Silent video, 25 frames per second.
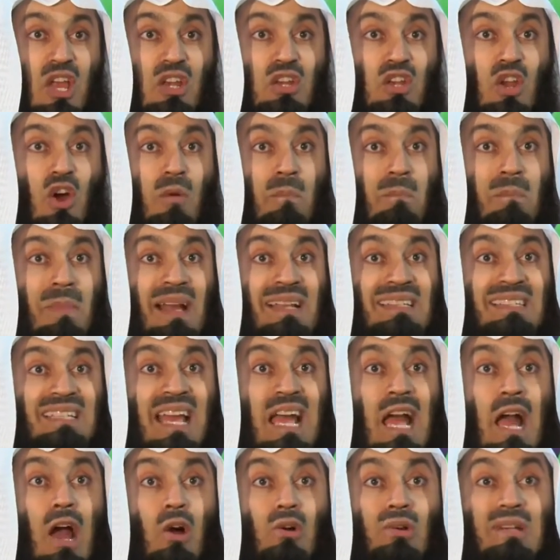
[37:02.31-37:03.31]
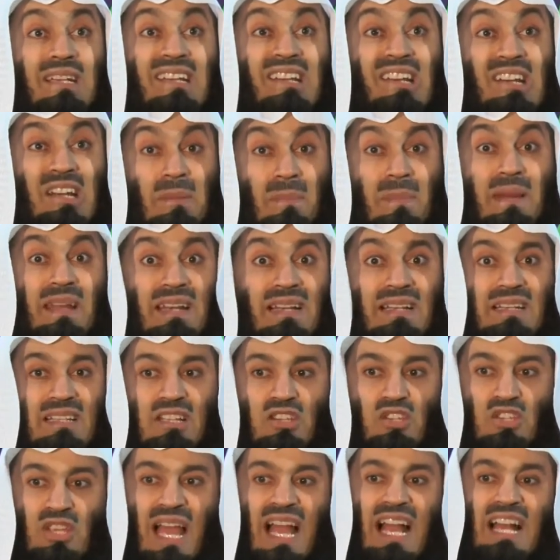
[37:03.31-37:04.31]
No matter how criminal
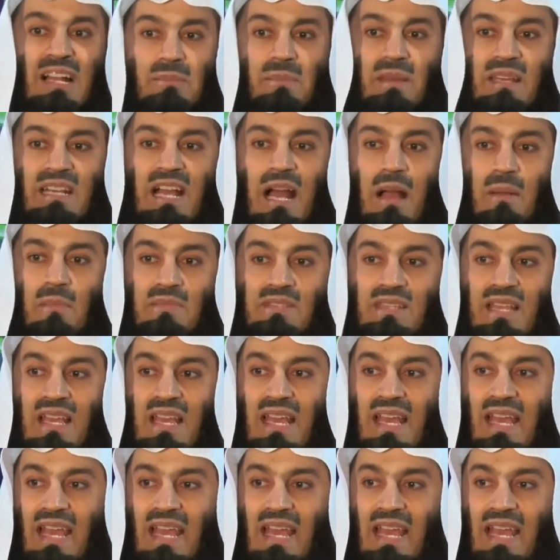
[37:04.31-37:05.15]
the child becomes,